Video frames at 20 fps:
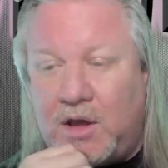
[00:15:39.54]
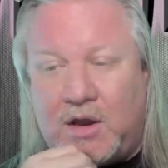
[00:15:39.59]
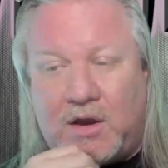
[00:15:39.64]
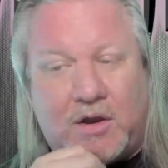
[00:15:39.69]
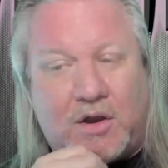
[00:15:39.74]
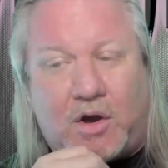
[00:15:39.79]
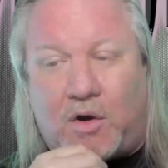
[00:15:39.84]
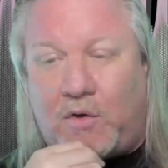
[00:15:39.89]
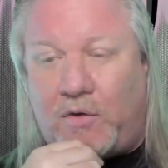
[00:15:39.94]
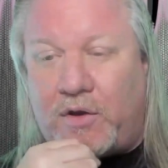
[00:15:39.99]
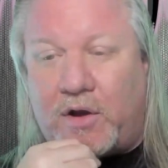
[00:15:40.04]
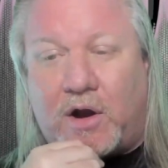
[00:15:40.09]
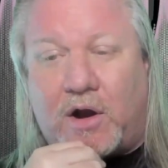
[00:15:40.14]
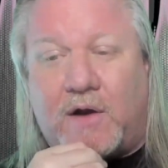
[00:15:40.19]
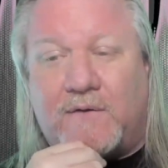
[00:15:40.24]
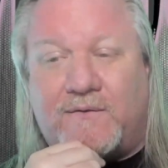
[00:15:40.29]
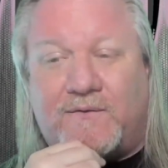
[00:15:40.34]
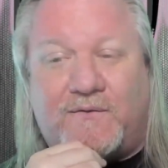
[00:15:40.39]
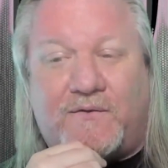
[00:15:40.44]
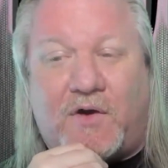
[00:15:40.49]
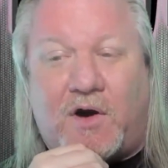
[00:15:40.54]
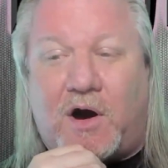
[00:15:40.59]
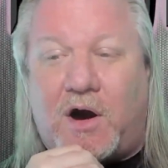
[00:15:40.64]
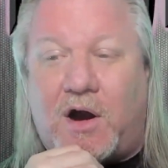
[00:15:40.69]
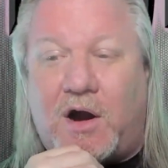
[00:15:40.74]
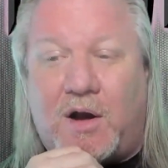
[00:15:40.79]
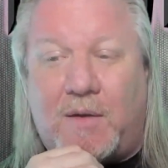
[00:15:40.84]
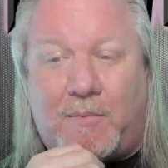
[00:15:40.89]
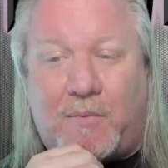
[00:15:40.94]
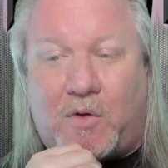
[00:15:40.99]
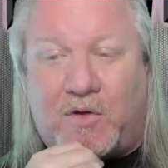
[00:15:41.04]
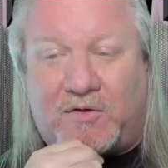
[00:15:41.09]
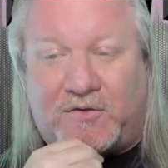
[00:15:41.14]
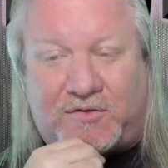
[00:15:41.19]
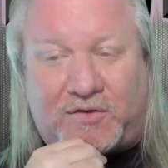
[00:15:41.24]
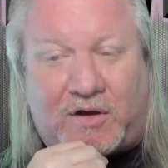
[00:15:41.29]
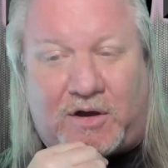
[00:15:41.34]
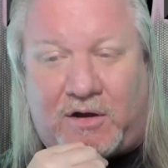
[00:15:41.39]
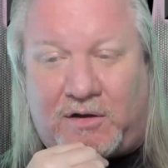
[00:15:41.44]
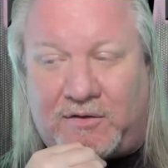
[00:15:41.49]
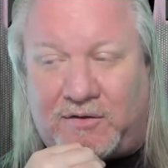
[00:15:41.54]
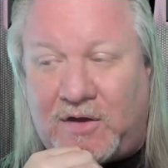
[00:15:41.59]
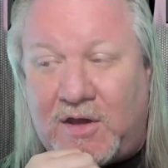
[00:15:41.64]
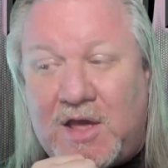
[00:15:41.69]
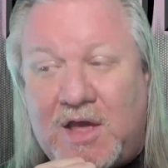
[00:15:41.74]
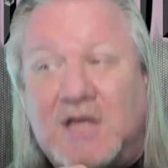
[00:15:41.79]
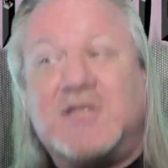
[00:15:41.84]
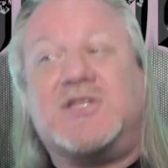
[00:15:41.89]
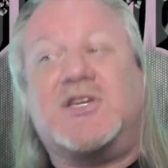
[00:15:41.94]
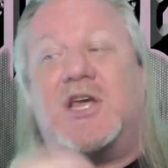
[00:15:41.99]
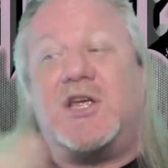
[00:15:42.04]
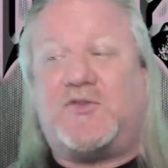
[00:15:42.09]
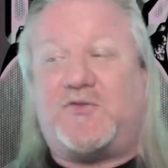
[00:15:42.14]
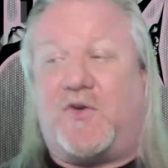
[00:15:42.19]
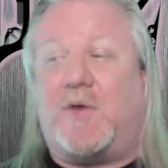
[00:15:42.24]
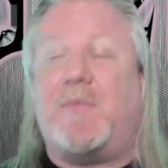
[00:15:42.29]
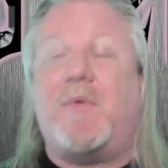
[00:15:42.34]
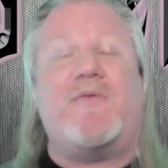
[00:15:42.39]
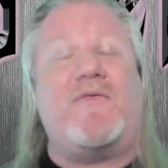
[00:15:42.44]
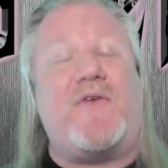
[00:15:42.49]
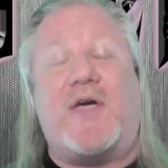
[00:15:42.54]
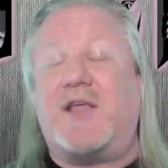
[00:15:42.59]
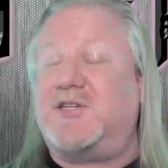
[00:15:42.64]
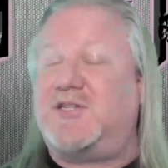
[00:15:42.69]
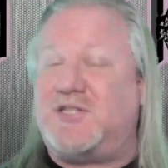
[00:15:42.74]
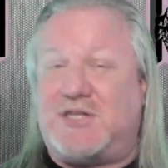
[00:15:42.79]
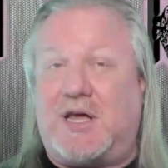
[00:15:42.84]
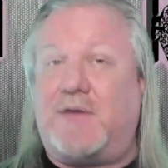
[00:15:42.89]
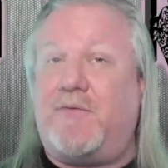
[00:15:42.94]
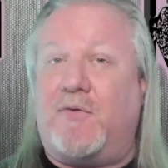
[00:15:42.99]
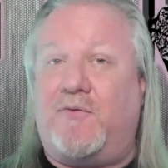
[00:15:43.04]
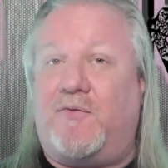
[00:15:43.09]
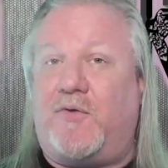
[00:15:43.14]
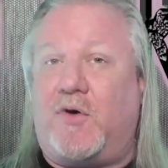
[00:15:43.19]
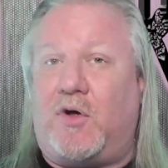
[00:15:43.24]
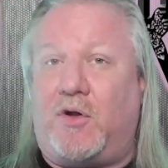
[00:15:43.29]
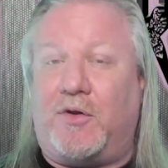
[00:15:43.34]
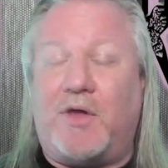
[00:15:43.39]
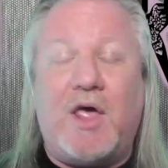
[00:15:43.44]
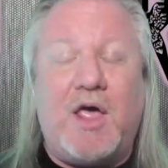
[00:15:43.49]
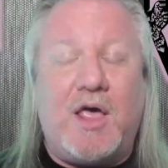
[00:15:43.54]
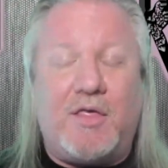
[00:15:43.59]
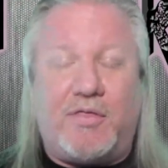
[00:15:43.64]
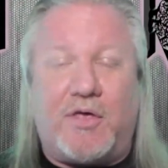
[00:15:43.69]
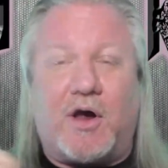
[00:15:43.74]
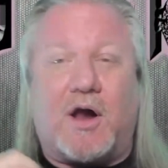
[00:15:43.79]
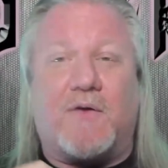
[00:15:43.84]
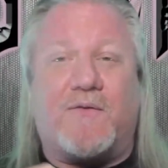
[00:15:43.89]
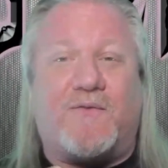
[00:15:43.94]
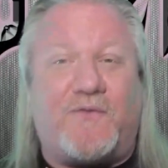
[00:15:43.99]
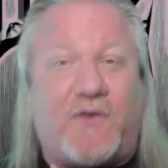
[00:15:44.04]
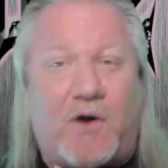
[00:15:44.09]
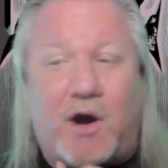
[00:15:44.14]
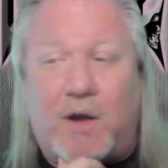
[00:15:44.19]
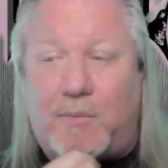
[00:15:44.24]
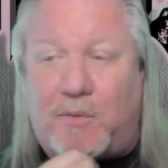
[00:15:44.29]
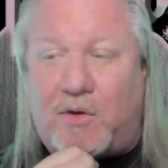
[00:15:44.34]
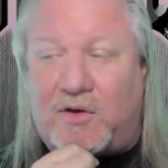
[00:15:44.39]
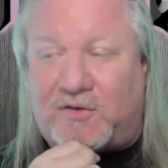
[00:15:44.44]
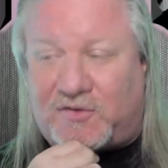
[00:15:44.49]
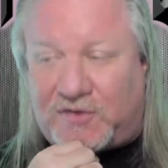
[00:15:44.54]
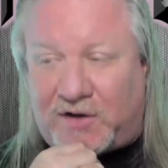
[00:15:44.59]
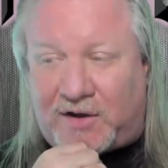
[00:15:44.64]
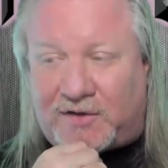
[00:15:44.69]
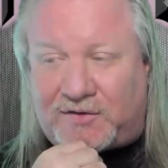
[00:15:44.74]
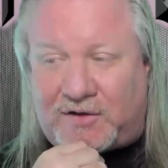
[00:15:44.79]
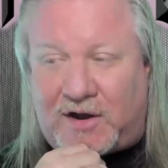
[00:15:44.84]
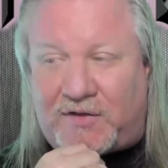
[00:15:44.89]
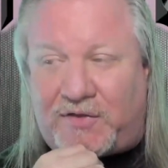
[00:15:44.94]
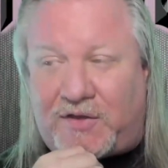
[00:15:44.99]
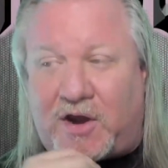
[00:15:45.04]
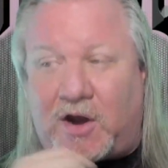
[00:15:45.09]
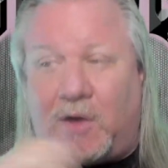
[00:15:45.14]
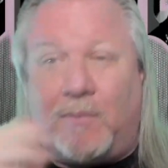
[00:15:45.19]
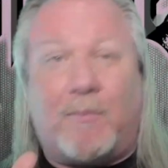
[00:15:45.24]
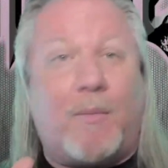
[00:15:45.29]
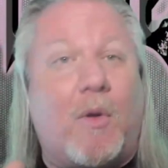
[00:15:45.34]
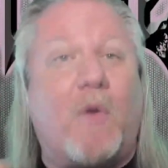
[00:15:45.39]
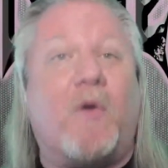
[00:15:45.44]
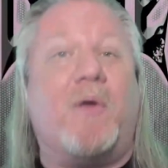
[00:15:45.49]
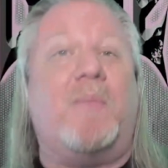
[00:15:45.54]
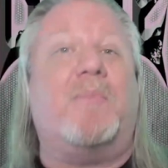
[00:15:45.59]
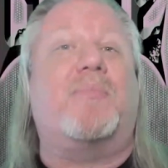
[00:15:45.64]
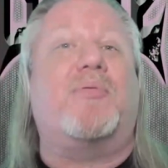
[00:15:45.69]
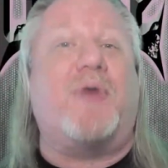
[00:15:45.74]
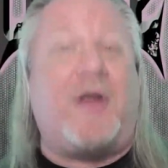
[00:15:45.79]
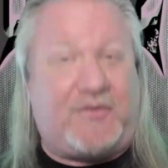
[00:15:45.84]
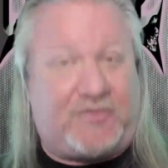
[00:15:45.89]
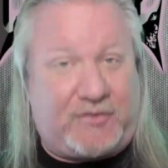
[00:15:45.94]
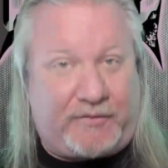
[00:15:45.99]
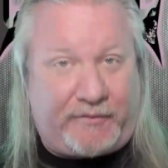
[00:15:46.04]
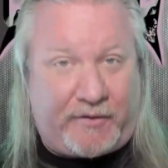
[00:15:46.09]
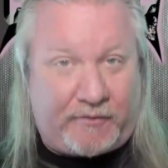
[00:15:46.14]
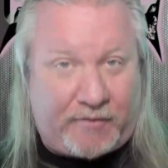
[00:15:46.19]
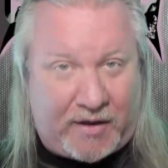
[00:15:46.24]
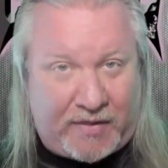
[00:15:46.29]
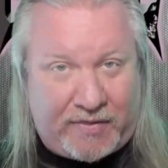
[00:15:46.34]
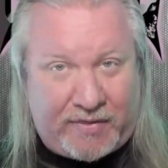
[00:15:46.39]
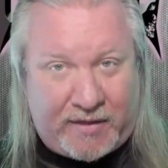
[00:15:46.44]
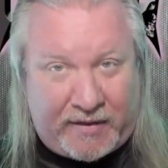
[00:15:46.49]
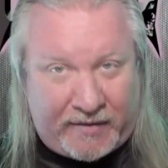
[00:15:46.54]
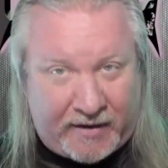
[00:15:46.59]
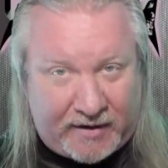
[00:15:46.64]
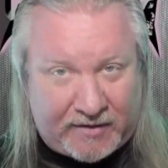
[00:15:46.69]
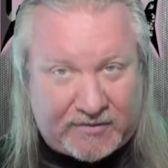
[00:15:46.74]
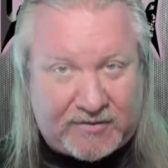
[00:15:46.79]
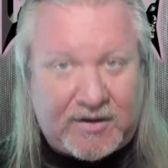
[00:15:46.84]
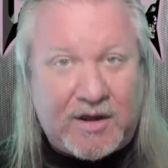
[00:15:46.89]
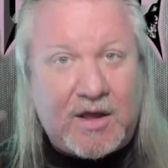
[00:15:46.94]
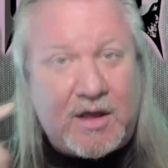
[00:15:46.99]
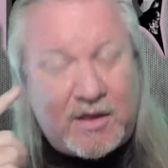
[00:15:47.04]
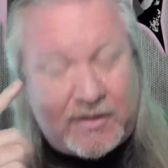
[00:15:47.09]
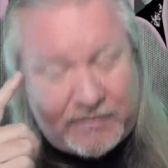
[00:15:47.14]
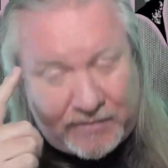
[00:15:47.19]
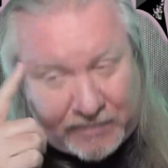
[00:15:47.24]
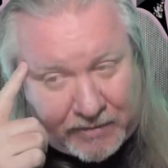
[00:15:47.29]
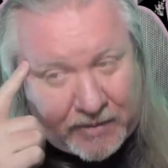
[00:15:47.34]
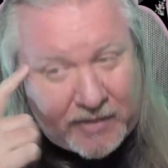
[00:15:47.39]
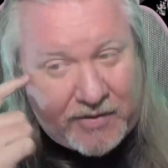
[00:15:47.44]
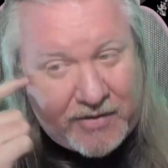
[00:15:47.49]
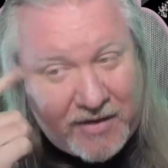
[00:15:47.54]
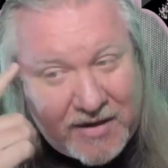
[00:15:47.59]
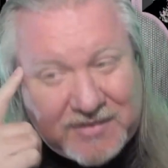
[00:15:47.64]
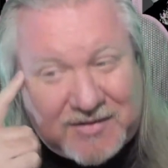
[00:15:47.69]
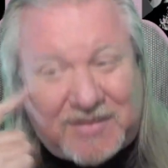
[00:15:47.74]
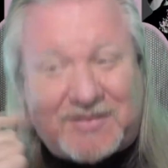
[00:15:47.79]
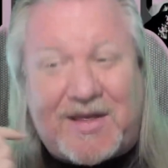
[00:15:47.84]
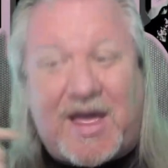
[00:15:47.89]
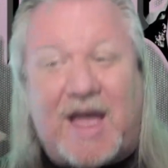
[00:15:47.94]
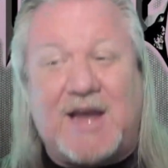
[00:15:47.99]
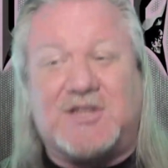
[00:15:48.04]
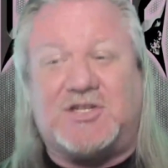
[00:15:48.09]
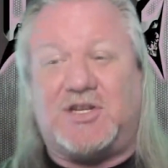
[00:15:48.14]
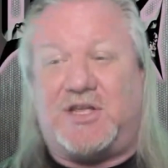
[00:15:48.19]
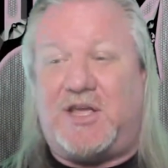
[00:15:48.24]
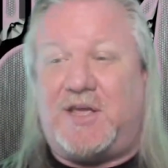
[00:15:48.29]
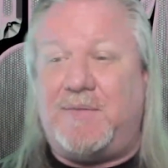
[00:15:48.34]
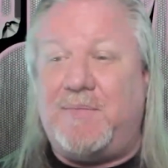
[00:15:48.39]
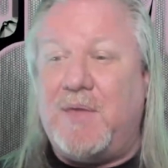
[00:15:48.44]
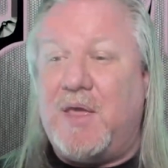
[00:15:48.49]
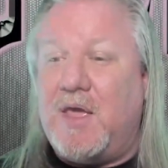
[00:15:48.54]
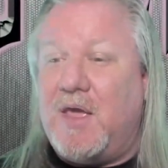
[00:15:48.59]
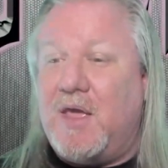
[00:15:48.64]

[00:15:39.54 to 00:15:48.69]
There are far more songs, just from Avenged Sevenfold, there are far more songs that I think are more impressively written than this. This is actually...